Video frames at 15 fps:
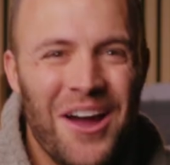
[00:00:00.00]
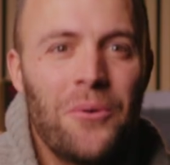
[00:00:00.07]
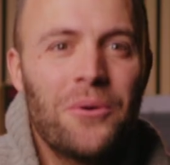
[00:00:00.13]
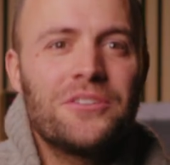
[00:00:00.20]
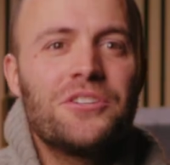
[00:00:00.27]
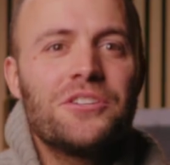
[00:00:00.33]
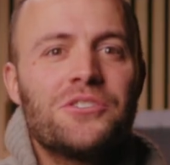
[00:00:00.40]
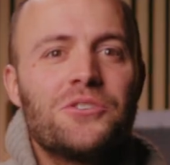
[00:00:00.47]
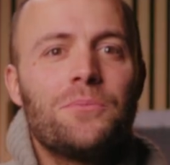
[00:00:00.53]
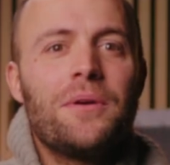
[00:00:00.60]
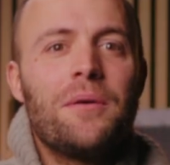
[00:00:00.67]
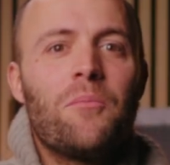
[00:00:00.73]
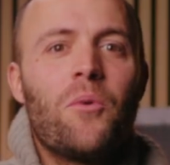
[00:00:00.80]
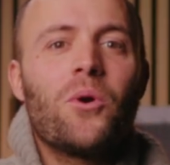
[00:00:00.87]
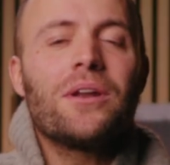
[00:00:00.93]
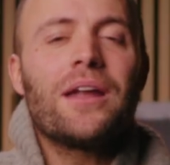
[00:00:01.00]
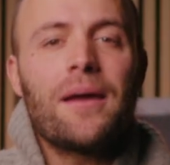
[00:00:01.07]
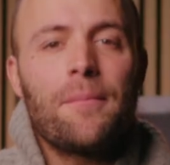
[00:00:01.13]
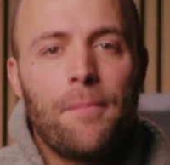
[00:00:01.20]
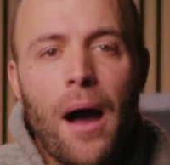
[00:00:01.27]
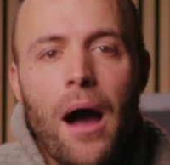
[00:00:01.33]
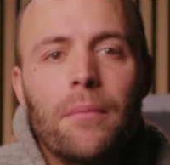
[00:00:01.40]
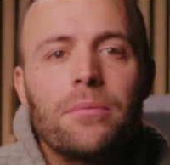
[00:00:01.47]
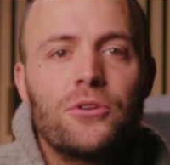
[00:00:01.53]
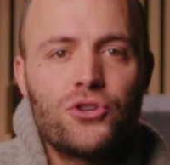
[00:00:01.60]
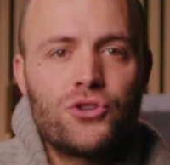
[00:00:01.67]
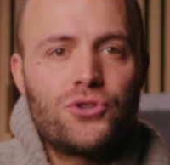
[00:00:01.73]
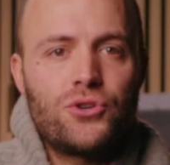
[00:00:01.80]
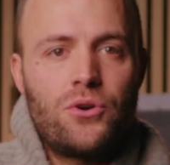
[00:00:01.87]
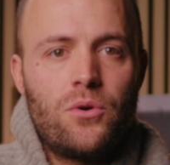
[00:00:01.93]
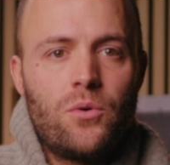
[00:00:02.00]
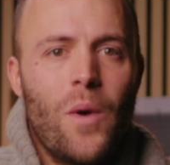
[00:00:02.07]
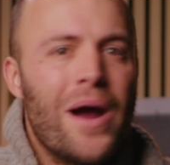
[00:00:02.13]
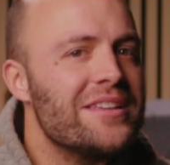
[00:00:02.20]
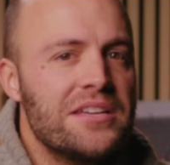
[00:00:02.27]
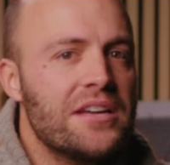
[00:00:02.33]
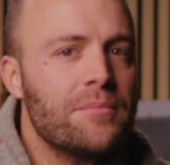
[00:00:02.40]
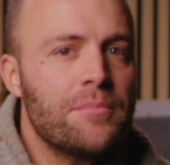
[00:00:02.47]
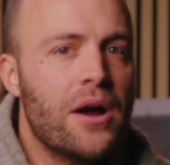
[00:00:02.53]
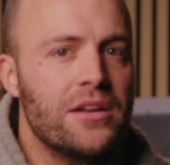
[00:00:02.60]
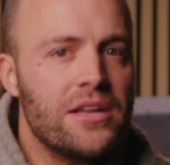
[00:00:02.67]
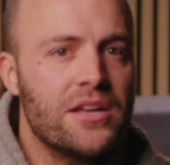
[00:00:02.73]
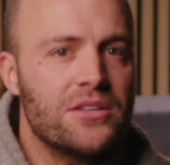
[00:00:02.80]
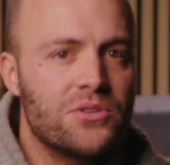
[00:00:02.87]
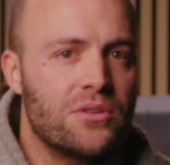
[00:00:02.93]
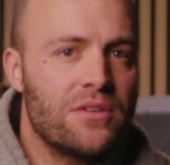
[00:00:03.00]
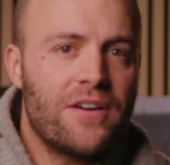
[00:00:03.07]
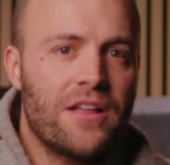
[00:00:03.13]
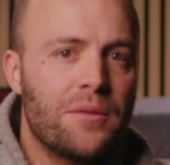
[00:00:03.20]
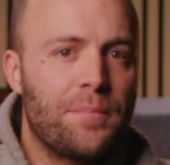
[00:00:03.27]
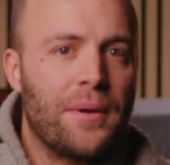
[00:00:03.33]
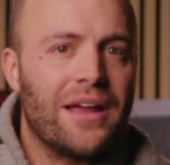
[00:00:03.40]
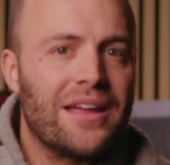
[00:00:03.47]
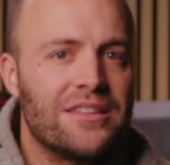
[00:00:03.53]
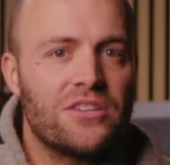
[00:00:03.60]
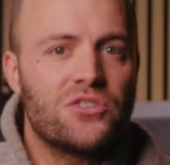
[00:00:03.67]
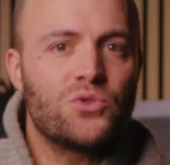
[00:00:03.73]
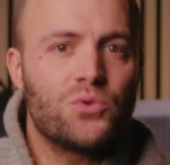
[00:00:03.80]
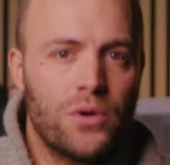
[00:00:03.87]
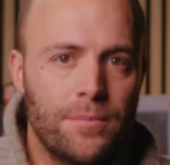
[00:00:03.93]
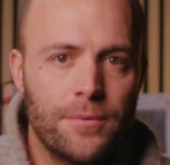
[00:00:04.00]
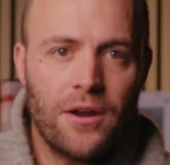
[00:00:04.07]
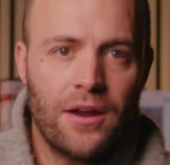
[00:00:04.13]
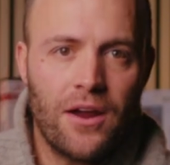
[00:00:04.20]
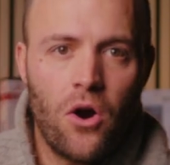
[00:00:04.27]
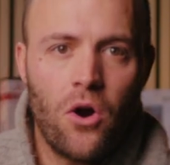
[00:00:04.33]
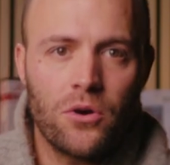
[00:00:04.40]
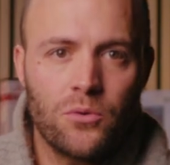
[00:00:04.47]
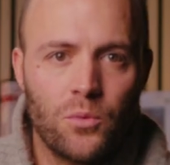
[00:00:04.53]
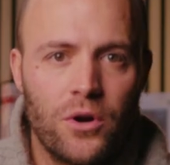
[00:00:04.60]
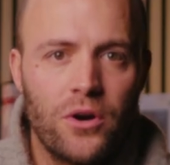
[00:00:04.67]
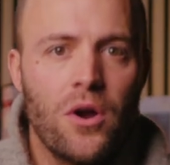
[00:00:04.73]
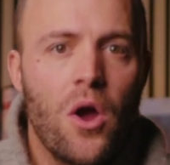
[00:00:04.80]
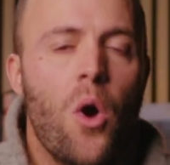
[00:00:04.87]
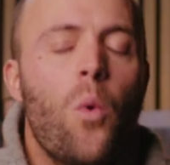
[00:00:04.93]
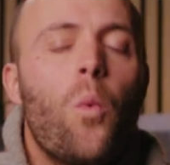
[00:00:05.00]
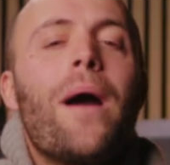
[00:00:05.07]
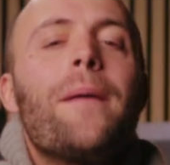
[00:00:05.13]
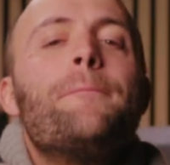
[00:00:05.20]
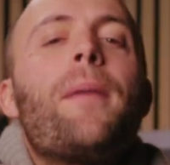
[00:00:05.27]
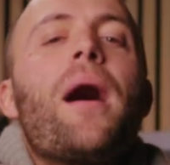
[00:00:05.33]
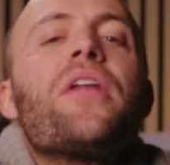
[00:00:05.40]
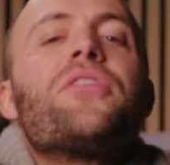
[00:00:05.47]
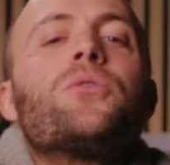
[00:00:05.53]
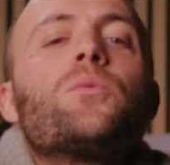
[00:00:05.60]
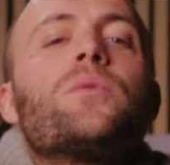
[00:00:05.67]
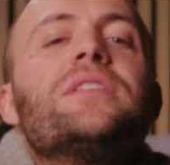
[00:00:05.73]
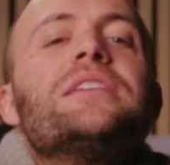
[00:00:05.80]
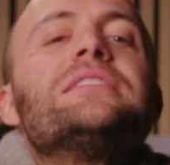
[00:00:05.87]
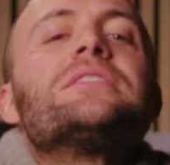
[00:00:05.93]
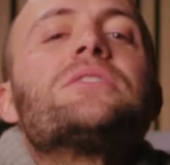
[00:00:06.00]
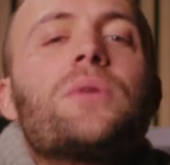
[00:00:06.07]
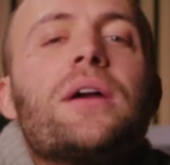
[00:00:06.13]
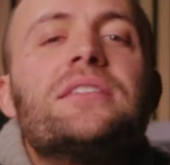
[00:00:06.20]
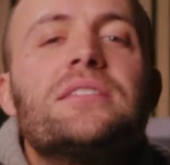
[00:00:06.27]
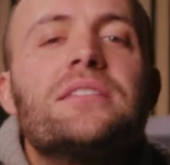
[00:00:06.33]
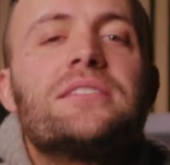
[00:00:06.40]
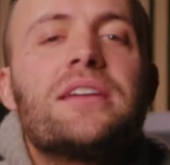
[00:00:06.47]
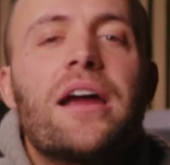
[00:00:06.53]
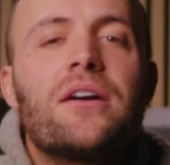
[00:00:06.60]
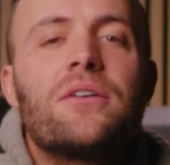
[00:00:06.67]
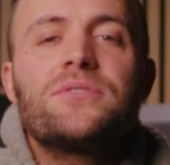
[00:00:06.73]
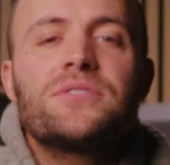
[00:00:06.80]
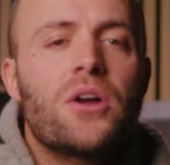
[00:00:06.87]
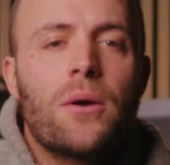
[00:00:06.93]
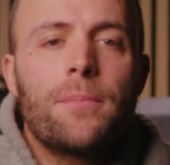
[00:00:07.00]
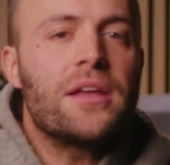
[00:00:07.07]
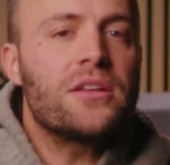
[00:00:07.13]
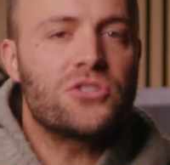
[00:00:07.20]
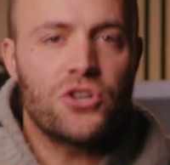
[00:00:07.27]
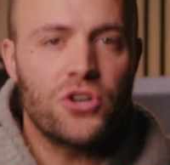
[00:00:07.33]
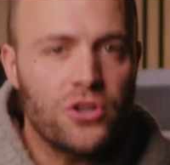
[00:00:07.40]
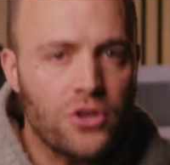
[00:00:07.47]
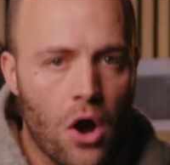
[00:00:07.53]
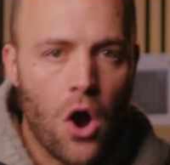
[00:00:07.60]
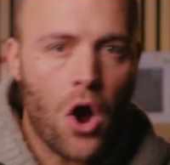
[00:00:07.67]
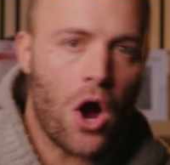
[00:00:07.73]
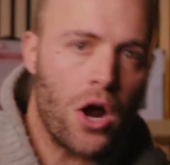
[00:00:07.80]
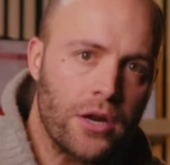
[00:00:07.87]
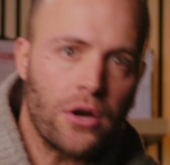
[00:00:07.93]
which is to be more like a publisher. Why sink money into developing and distributing hardware? Why bother with these crazy tariffs that are being turned on